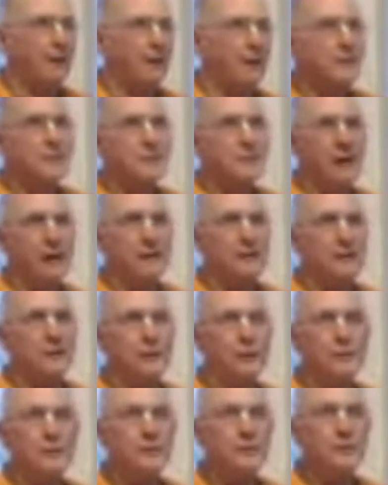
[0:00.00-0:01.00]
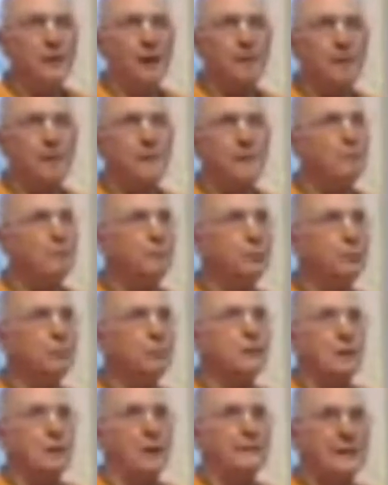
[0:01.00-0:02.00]
It's not,
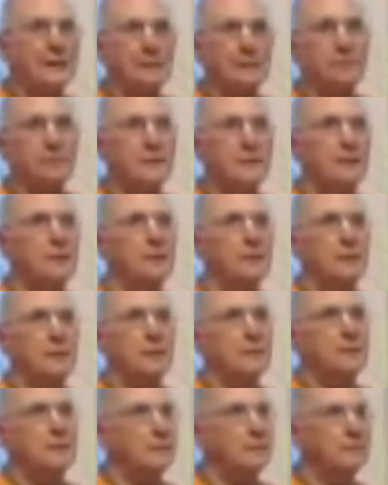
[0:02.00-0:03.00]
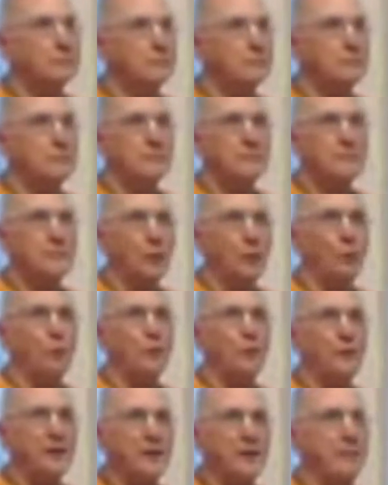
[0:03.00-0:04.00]
Buddha taught them, don't
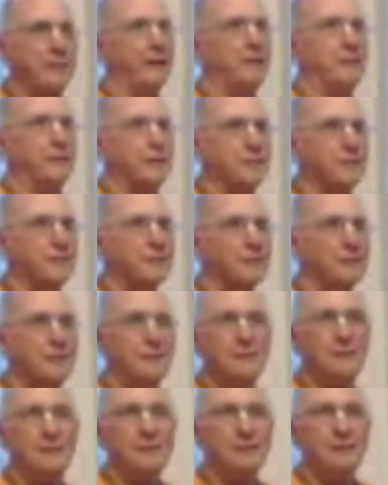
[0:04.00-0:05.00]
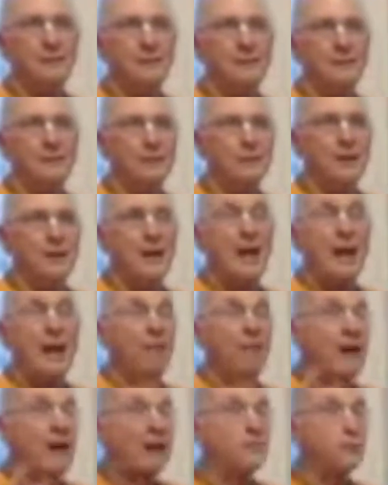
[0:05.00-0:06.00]
worry about it.
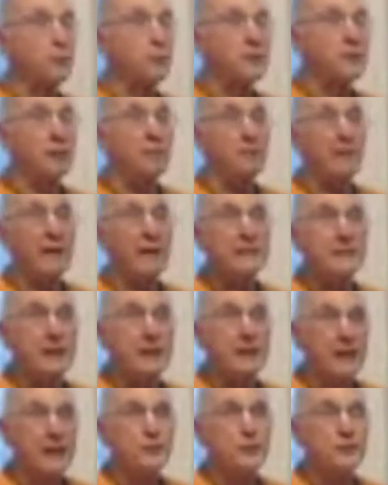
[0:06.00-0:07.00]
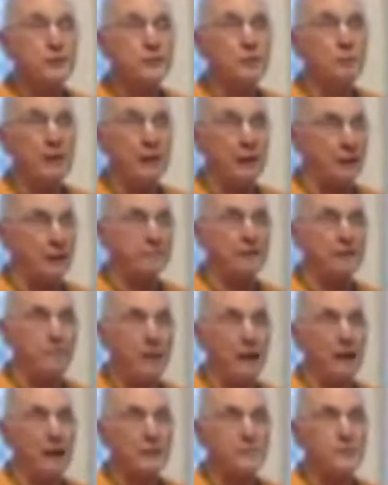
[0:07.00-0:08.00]
That's what their meditation is about, like
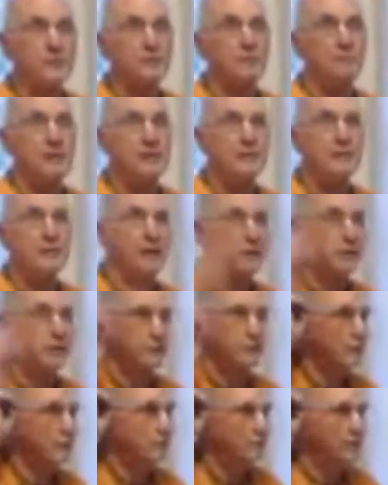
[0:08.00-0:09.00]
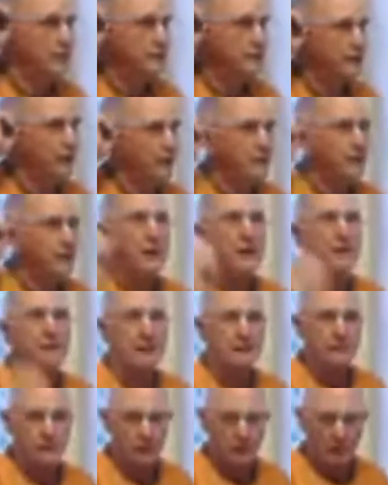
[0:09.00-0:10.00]
Vipassana meditation. You can make
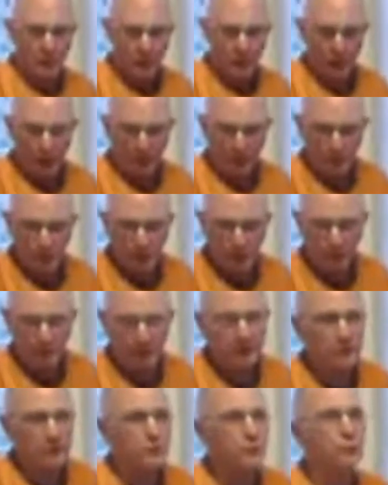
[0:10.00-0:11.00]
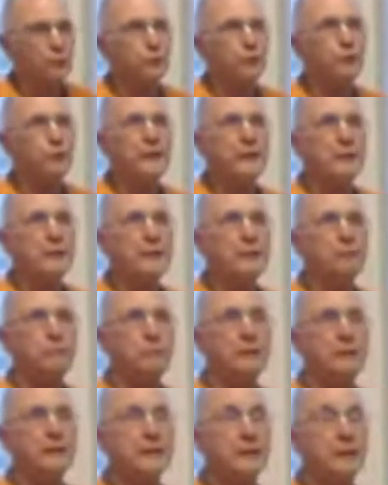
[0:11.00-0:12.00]
that's something that's really,
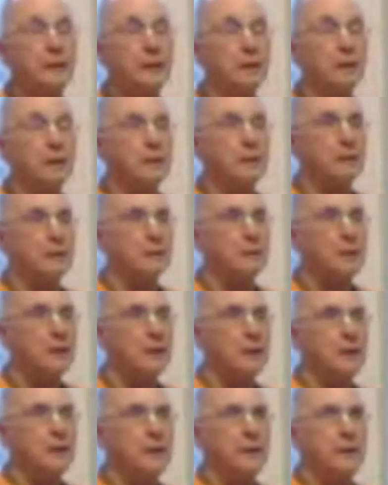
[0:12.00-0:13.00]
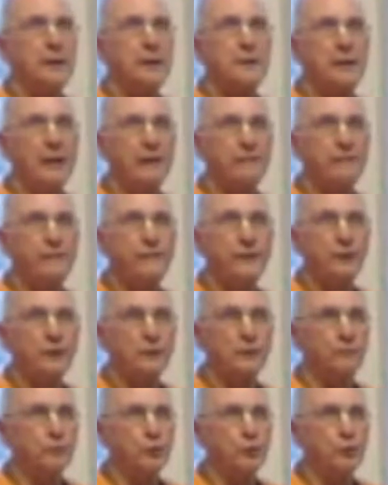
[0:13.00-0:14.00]
really clear in that
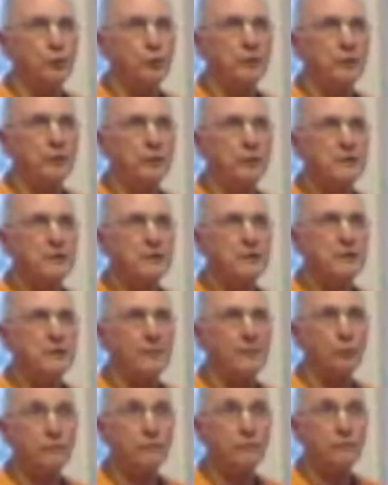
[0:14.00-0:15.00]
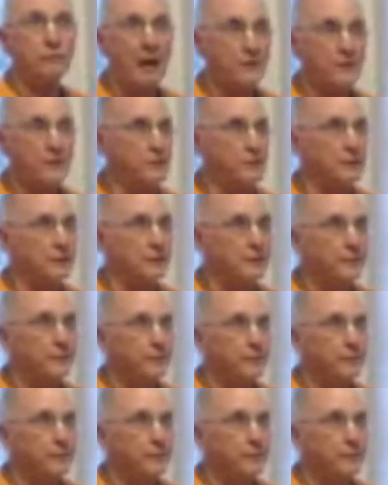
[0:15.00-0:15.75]
film, Doing Vipassana.